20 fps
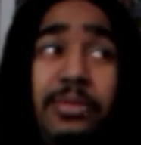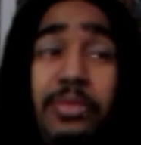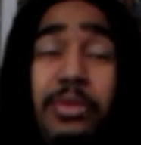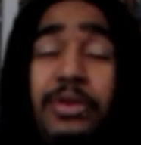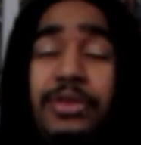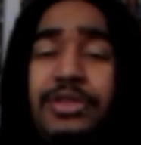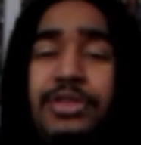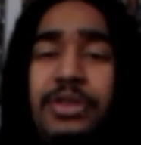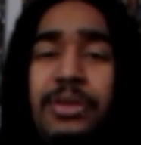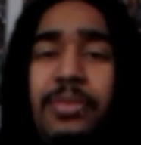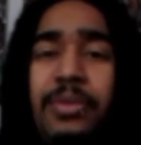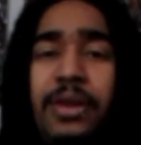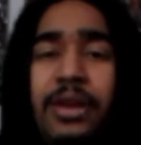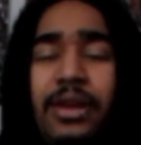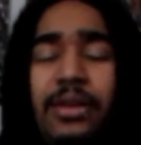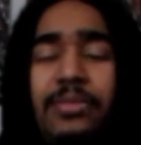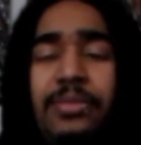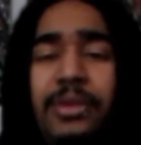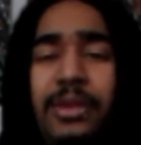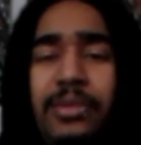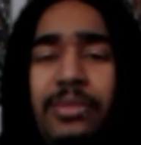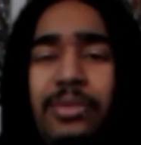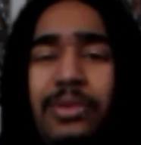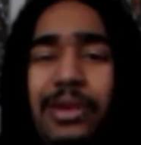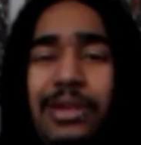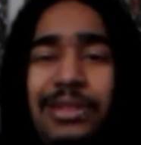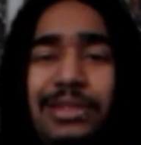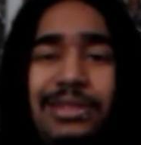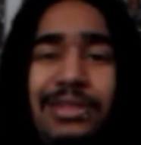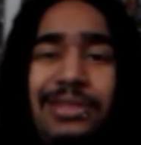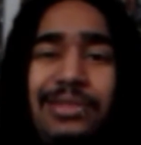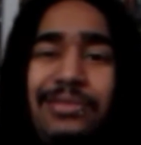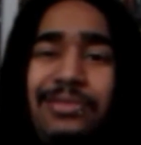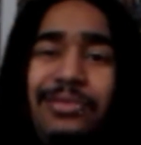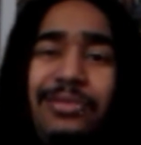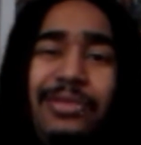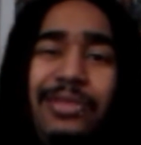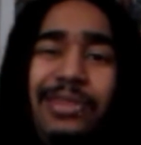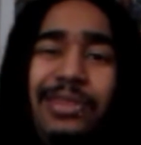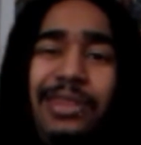pushed upon people, I just don't
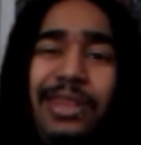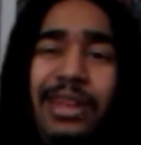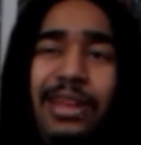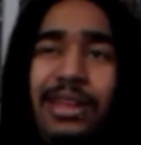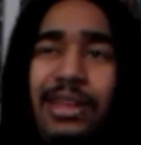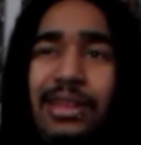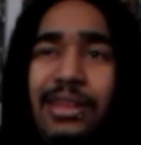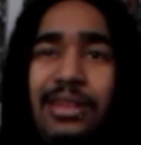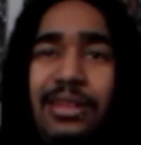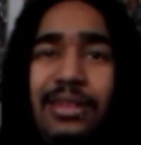feel like